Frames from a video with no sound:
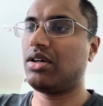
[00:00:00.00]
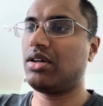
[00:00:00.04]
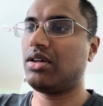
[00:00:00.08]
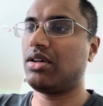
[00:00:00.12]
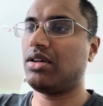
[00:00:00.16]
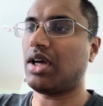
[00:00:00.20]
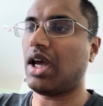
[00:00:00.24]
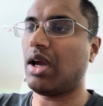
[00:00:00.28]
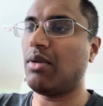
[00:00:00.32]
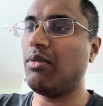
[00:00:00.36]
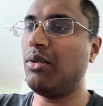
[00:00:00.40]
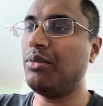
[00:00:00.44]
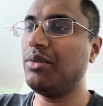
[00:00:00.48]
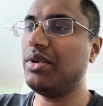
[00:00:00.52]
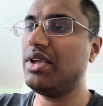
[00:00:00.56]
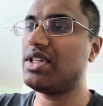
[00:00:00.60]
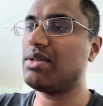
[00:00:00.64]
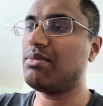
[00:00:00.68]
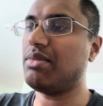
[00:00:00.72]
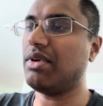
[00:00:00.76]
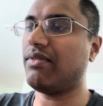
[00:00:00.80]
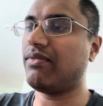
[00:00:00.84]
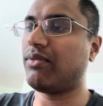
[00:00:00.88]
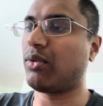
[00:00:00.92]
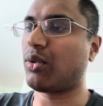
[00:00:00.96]
I won't need to
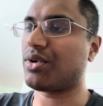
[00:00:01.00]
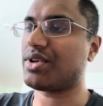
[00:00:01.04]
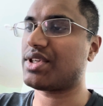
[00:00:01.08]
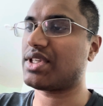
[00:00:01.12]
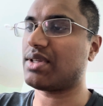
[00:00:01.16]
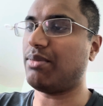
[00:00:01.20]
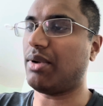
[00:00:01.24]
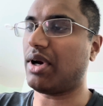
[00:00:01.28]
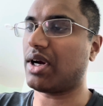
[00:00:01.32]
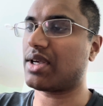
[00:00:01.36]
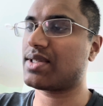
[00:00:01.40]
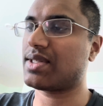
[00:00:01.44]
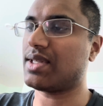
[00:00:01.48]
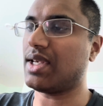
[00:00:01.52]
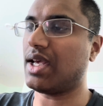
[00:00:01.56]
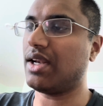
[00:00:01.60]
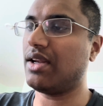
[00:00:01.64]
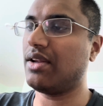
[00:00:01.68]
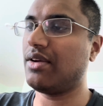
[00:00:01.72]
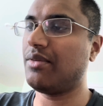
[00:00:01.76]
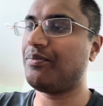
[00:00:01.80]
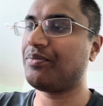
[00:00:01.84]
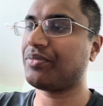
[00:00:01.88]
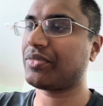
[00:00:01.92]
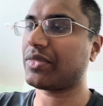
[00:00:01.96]
be forced, Buck said.
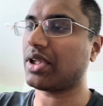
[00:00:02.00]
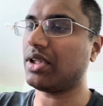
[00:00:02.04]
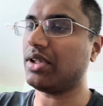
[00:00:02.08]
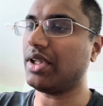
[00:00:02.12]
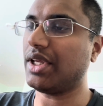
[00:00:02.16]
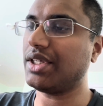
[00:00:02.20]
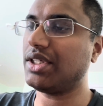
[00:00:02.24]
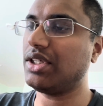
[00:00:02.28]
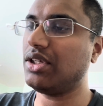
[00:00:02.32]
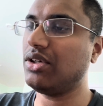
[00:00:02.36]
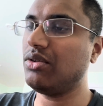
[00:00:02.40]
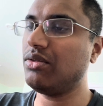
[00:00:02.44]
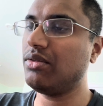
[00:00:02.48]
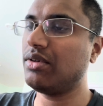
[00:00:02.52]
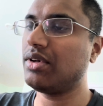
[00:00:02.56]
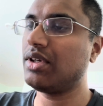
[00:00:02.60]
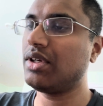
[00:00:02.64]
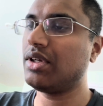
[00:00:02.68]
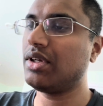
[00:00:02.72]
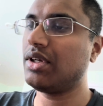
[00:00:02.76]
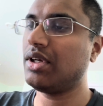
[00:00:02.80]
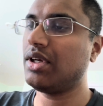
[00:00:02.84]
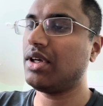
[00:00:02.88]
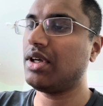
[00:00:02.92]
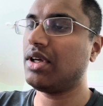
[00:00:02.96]
Like you,
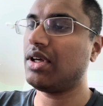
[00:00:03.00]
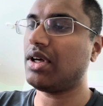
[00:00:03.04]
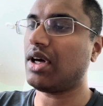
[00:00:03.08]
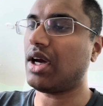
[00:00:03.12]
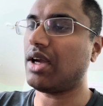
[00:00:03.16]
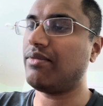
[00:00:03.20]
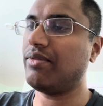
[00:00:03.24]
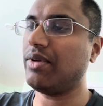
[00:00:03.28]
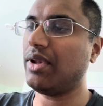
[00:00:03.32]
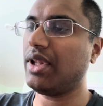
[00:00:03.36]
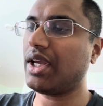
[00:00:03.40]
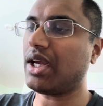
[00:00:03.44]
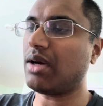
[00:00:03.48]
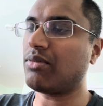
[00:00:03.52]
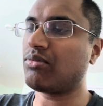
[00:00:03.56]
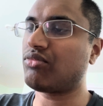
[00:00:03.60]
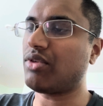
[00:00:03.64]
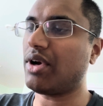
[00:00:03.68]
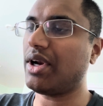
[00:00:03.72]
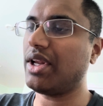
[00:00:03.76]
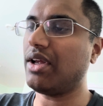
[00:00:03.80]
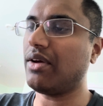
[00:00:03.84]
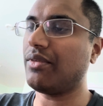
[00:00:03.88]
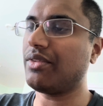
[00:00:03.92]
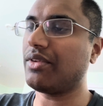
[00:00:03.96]
I feel like I'm
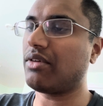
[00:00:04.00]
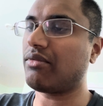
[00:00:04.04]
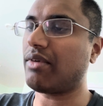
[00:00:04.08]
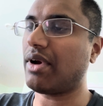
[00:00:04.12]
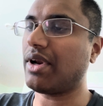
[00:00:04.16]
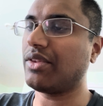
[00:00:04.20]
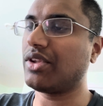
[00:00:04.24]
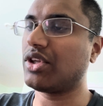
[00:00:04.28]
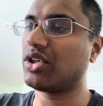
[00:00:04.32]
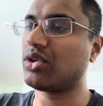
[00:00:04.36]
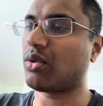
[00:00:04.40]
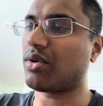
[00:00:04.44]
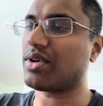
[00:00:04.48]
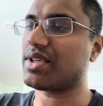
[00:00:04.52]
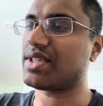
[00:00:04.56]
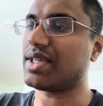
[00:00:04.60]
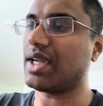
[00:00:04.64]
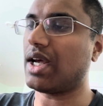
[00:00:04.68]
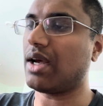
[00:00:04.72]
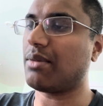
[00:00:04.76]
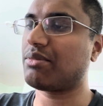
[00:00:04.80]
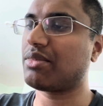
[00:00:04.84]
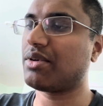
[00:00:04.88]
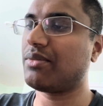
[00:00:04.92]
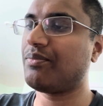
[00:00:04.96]
ready right on the
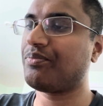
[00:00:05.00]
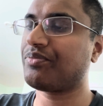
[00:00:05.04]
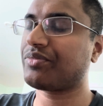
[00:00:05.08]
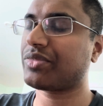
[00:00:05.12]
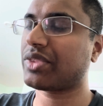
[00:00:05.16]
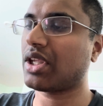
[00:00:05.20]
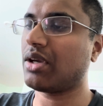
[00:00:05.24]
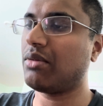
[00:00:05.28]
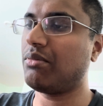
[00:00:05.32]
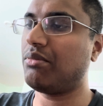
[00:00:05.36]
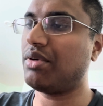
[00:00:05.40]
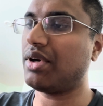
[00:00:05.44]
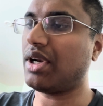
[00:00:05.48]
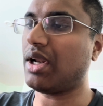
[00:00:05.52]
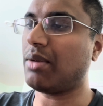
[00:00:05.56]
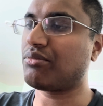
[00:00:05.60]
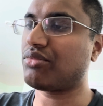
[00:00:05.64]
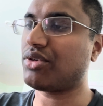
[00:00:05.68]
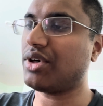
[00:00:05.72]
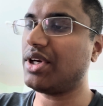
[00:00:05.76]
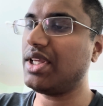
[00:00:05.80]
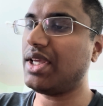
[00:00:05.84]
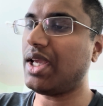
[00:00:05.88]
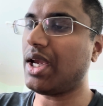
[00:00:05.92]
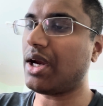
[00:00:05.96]
doorstep. But I'm
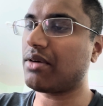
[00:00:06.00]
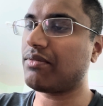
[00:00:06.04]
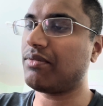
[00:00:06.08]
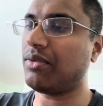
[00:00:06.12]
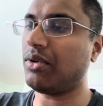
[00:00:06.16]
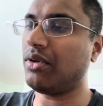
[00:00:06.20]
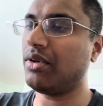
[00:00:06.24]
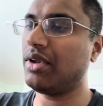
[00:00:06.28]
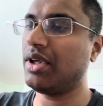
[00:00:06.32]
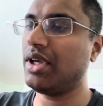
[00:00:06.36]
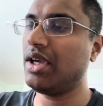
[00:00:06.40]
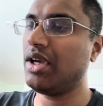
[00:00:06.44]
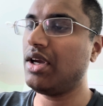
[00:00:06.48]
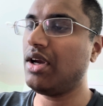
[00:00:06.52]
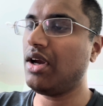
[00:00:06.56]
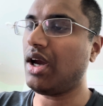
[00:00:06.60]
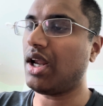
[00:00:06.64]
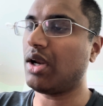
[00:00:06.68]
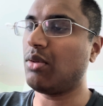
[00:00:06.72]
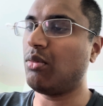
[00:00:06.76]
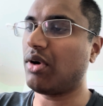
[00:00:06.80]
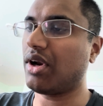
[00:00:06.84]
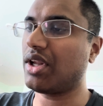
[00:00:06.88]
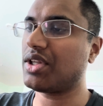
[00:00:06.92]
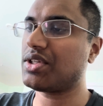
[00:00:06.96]
pretty careful, and I
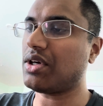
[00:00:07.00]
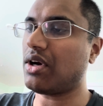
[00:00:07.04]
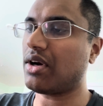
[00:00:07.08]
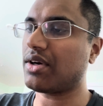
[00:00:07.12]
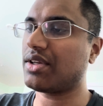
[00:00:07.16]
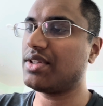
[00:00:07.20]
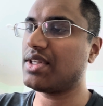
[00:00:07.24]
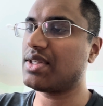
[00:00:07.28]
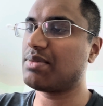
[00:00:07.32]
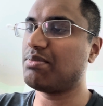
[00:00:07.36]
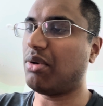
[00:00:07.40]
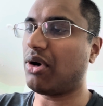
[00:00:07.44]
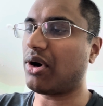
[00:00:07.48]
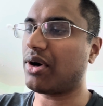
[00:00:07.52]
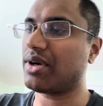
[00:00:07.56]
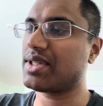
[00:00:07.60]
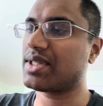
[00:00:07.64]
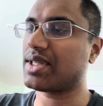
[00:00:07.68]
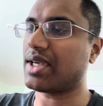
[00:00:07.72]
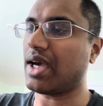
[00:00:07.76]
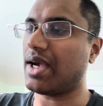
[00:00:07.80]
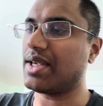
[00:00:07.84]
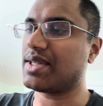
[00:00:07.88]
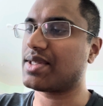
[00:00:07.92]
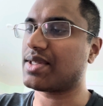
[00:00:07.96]
want to talk to this Barnes
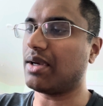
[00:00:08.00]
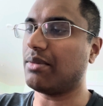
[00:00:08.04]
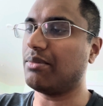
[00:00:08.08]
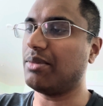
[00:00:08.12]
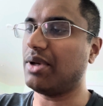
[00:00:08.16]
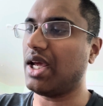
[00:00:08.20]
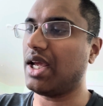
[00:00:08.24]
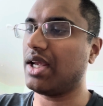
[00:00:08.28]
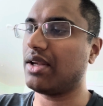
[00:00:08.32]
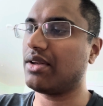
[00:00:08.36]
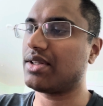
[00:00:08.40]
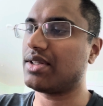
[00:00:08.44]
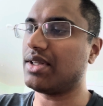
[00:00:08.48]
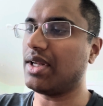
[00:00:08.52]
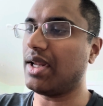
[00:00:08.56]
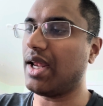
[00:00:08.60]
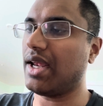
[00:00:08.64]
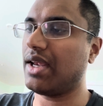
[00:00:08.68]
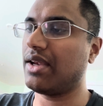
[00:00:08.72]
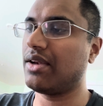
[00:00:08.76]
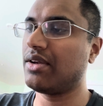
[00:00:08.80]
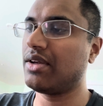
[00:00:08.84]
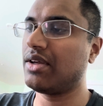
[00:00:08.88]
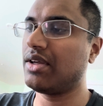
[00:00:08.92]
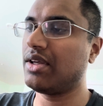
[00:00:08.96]
guy
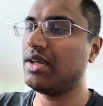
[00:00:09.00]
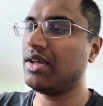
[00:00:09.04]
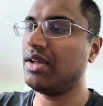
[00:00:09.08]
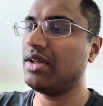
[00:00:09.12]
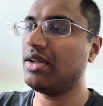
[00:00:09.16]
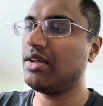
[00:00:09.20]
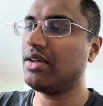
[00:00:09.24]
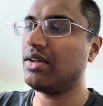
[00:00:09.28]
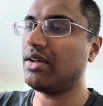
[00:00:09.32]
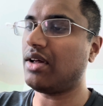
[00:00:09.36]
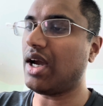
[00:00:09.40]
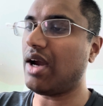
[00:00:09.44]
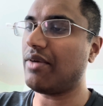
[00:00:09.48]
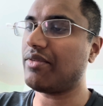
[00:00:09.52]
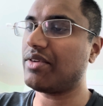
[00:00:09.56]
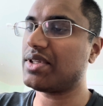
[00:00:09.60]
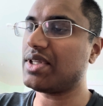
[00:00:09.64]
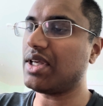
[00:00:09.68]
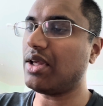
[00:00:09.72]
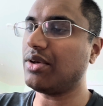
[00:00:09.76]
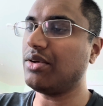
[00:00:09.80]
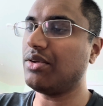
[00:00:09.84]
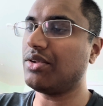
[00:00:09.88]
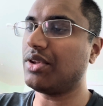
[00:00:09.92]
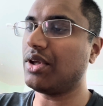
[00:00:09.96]
today. I have to
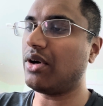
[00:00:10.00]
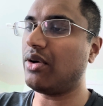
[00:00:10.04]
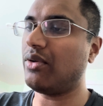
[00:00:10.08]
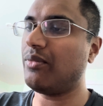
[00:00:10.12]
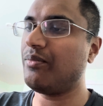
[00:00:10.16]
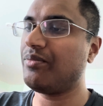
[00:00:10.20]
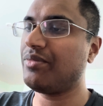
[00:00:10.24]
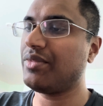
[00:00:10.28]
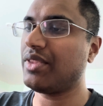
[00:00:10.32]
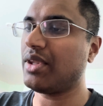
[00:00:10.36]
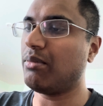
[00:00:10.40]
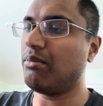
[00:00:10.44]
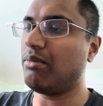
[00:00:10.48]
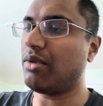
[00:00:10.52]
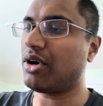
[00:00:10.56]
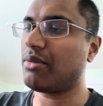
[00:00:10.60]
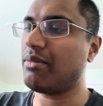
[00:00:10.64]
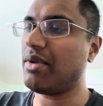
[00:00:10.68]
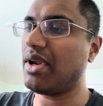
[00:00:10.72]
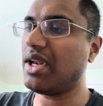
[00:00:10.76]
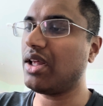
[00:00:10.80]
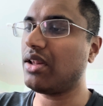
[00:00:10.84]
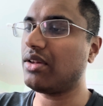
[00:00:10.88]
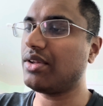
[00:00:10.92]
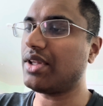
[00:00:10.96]
tell you, though, my
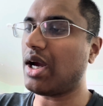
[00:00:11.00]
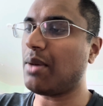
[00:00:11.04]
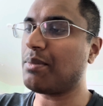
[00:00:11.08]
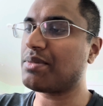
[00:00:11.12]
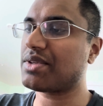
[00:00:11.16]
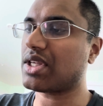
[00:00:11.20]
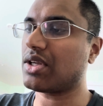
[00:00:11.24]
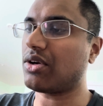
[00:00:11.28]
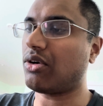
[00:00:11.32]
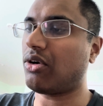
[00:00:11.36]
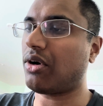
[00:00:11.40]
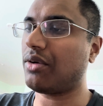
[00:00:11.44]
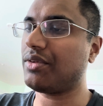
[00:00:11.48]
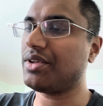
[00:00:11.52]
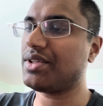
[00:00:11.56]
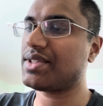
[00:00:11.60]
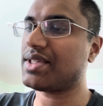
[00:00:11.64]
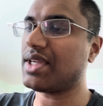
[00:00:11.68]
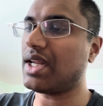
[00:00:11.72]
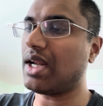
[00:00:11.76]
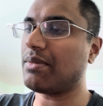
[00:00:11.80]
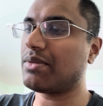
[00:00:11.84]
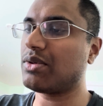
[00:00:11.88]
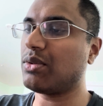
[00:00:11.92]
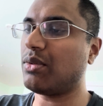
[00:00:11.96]
remaining doubts can hardly
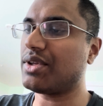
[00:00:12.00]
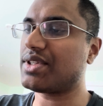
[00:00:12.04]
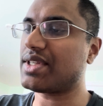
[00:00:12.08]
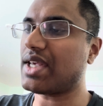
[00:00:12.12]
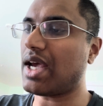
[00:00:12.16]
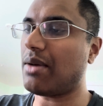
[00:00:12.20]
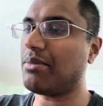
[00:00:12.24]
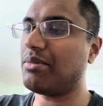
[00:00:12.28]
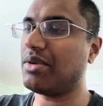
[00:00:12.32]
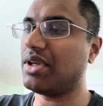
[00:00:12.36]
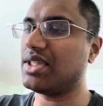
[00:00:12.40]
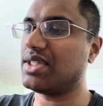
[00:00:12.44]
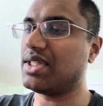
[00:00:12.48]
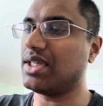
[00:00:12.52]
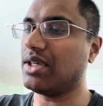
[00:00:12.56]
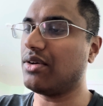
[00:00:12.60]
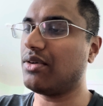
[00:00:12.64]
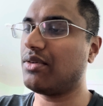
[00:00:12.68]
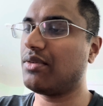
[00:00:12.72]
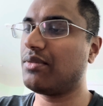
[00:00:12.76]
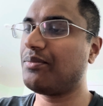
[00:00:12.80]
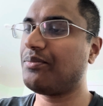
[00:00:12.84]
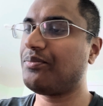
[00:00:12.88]
stand up to what's happening to you.